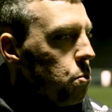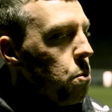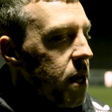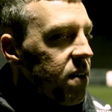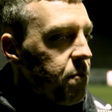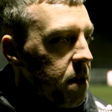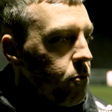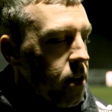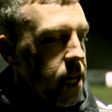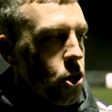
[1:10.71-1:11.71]
we have
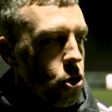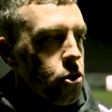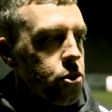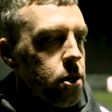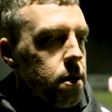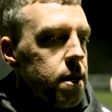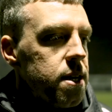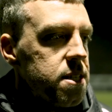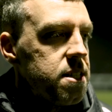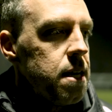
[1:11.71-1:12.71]
been really good
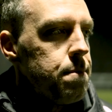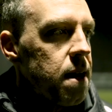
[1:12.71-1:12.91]
as a team